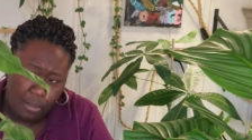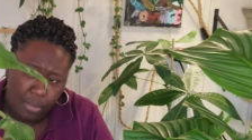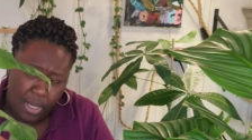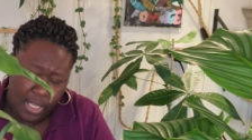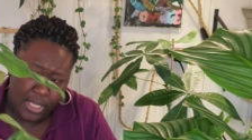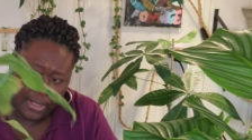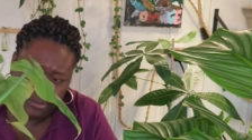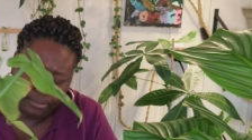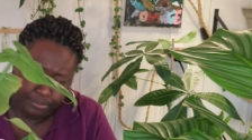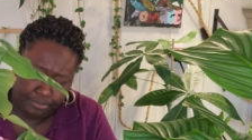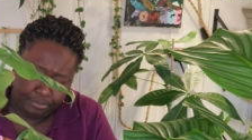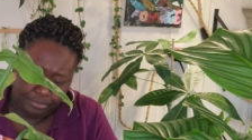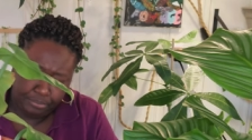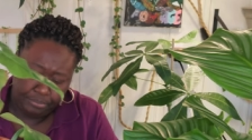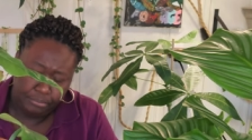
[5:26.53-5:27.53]
but
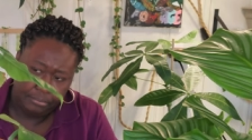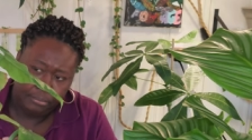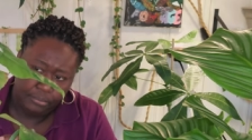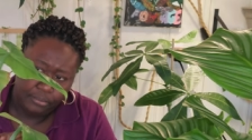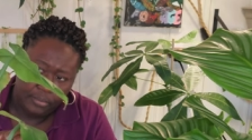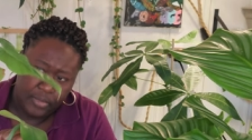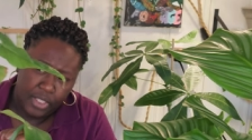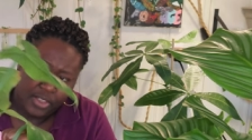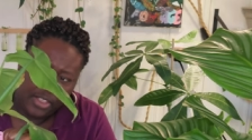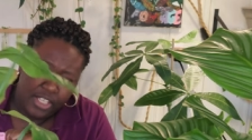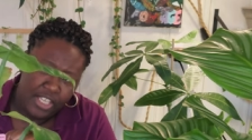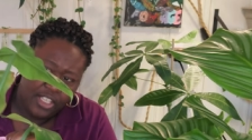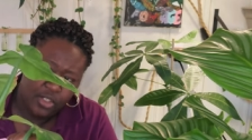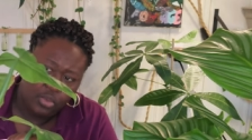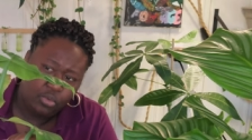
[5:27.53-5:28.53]

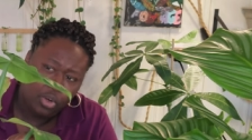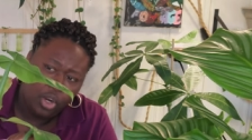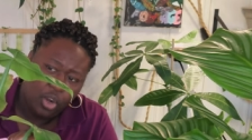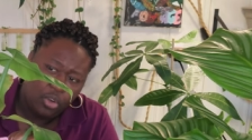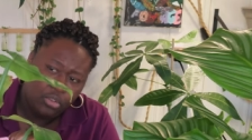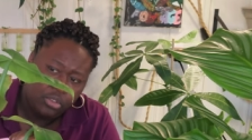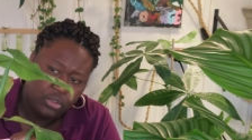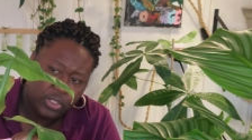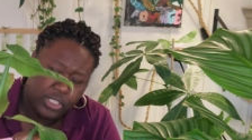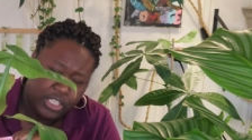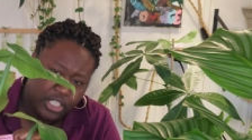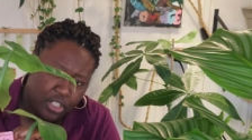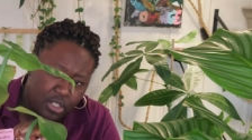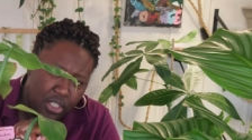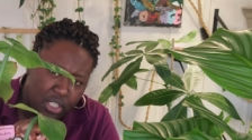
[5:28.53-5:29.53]
these grow
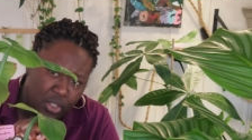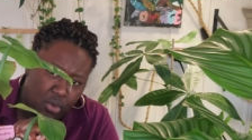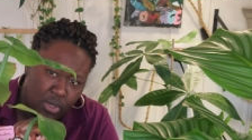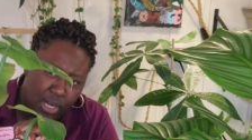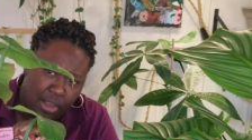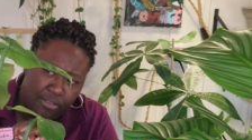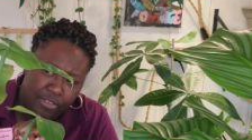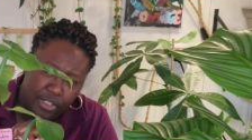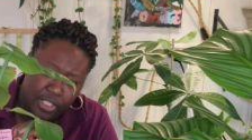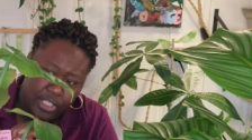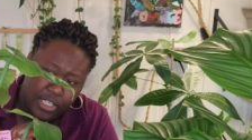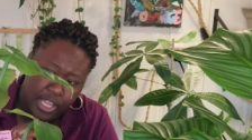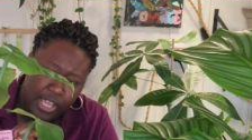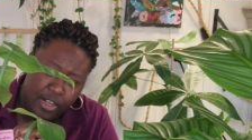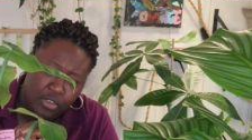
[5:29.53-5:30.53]
traditionally on our
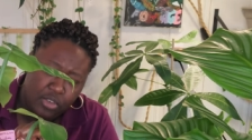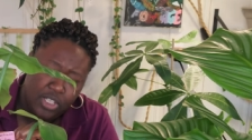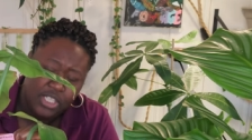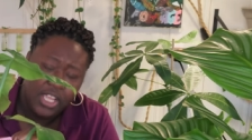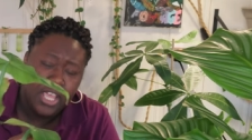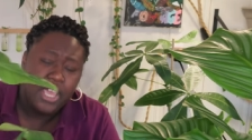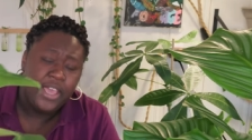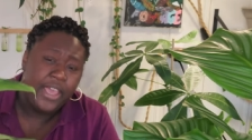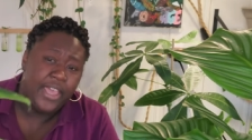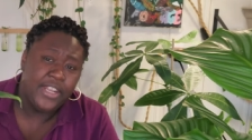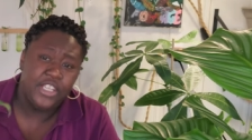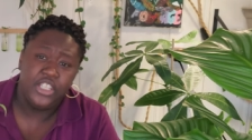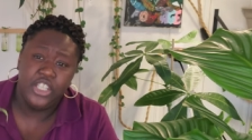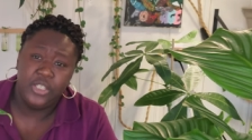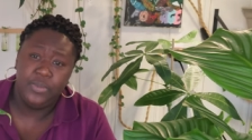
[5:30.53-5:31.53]
philodendrons
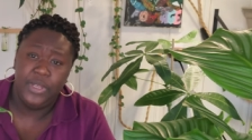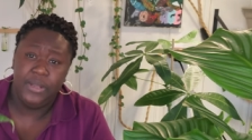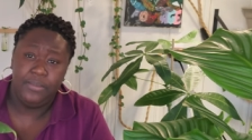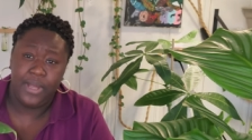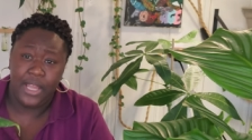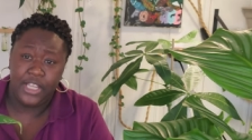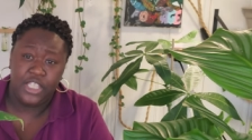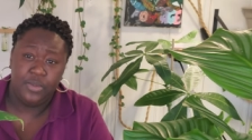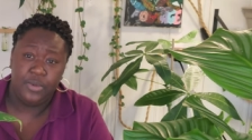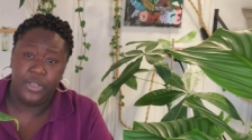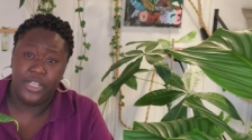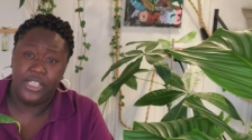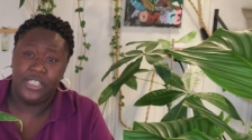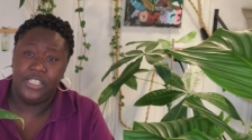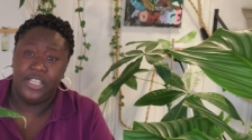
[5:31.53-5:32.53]
and it's just been my
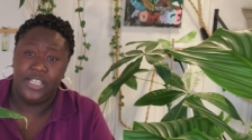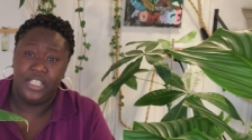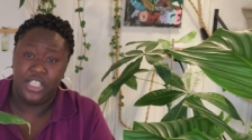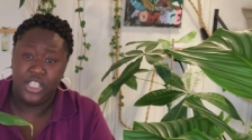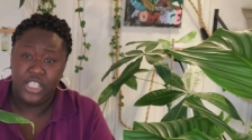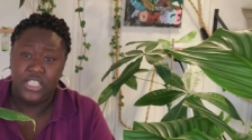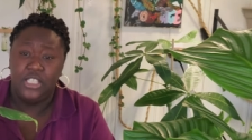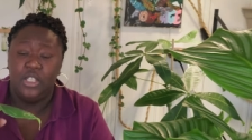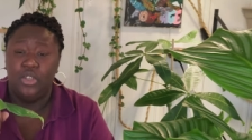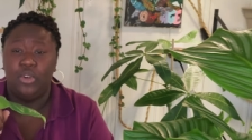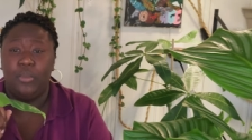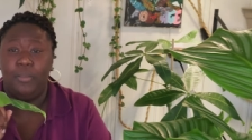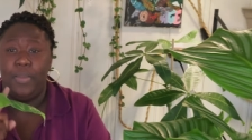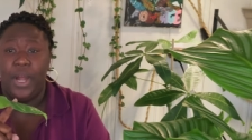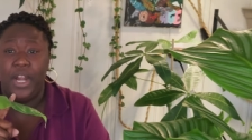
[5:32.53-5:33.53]
experience that these
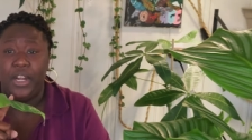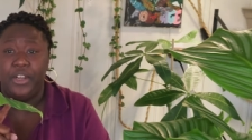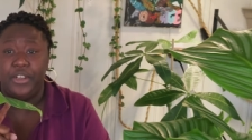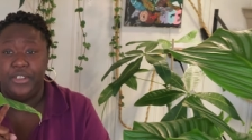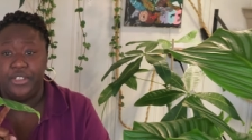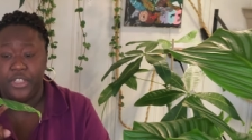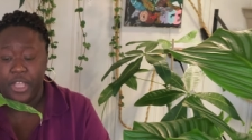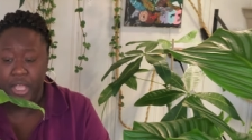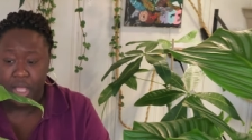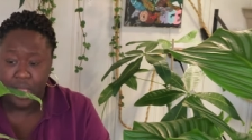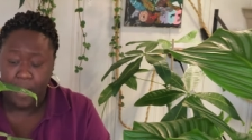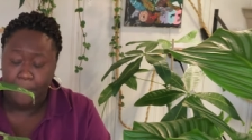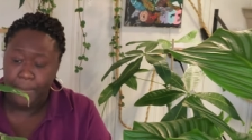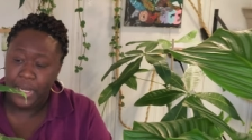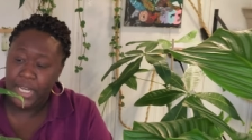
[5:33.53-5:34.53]
little buggers,
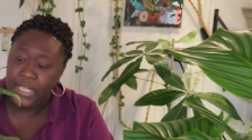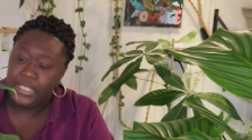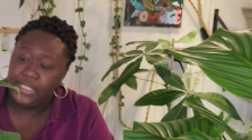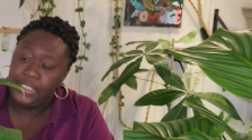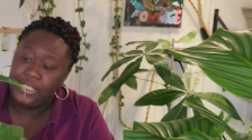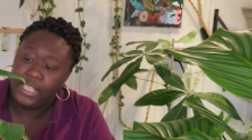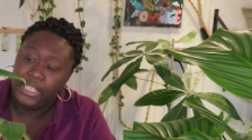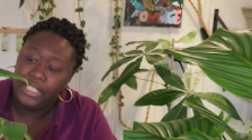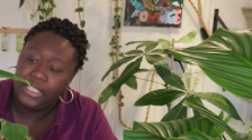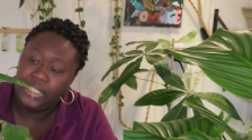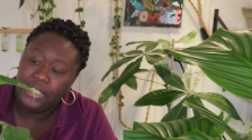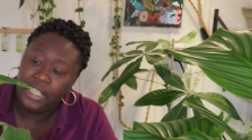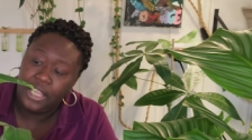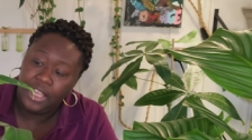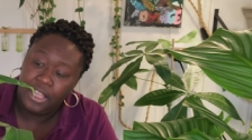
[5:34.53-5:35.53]
bugs, they
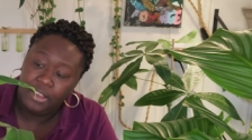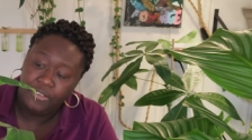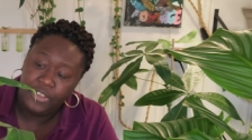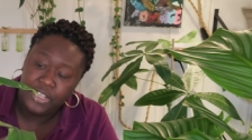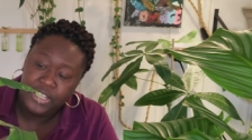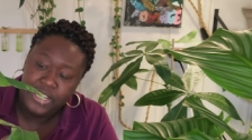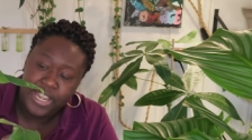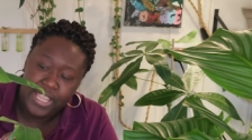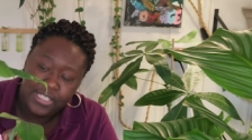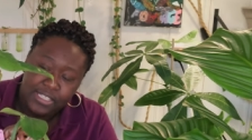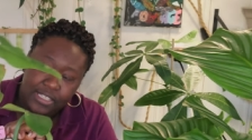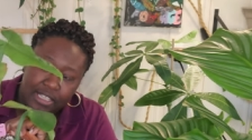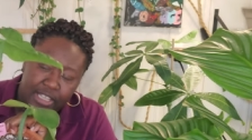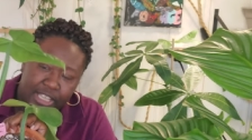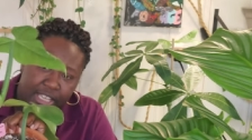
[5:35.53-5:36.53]
love
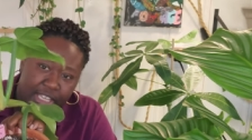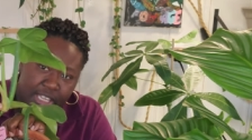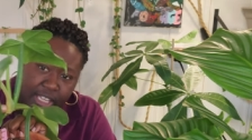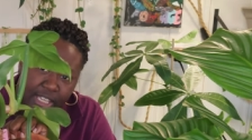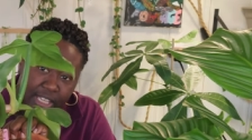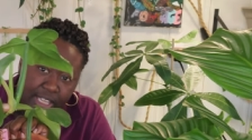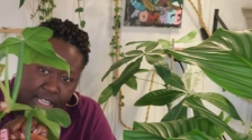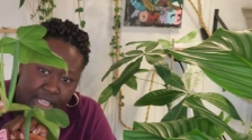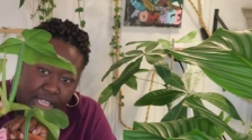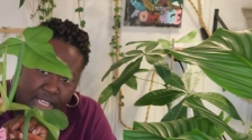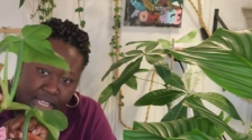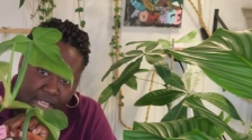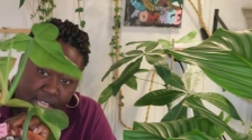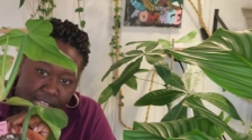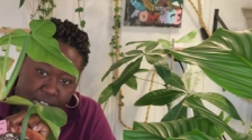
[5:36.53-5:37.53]
nestling
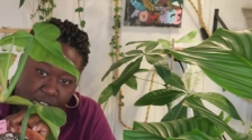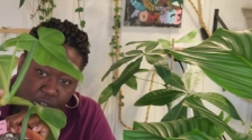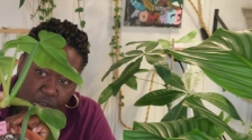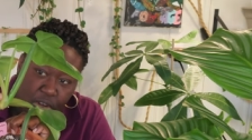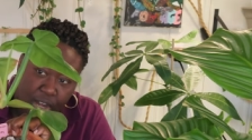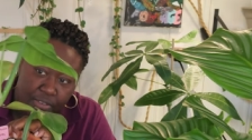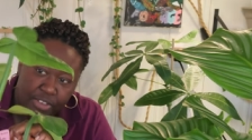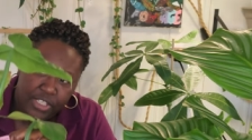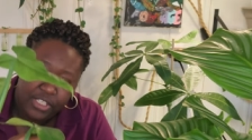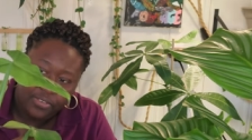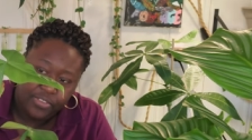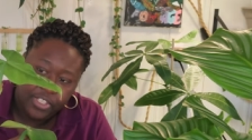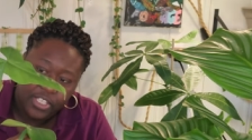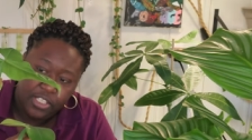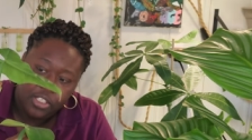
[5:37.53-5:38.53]
in the crevice
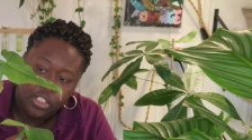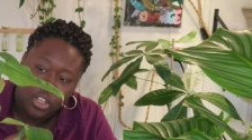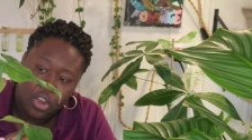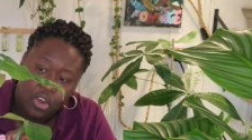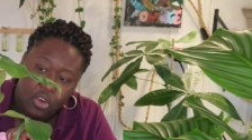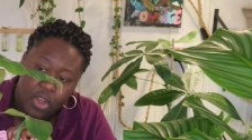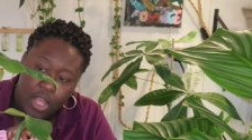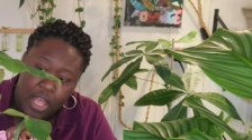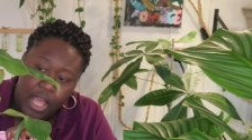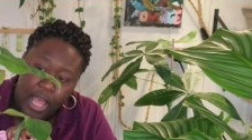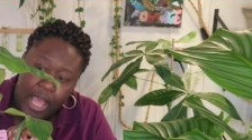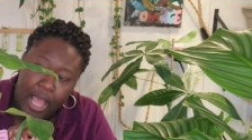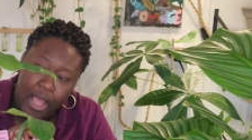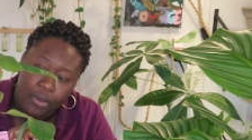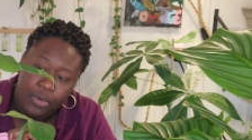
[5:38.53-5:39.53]
of this. So
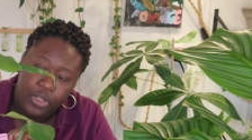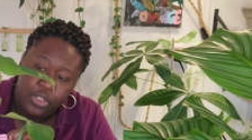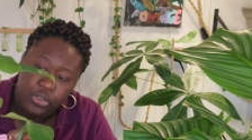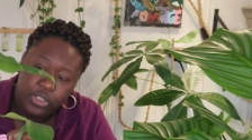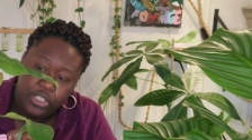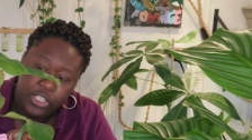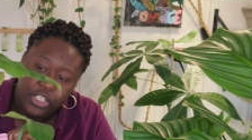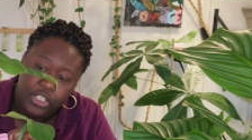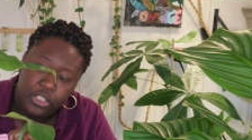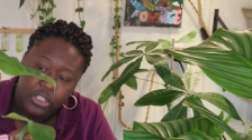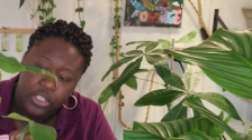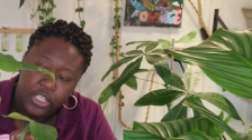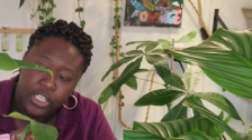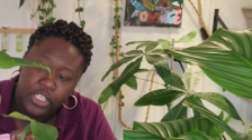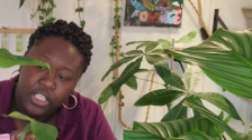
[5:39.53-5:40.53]
I would
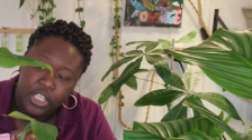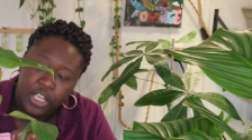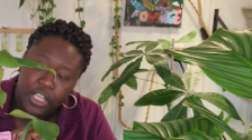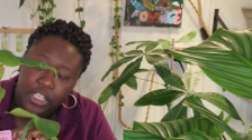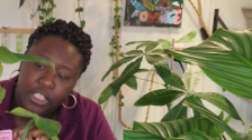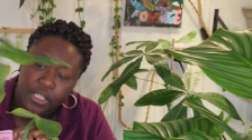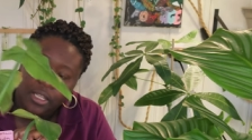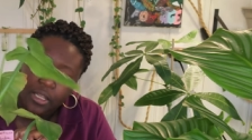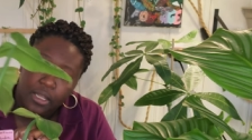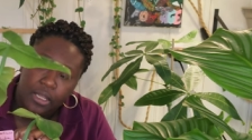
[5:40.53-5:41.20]
traditionally just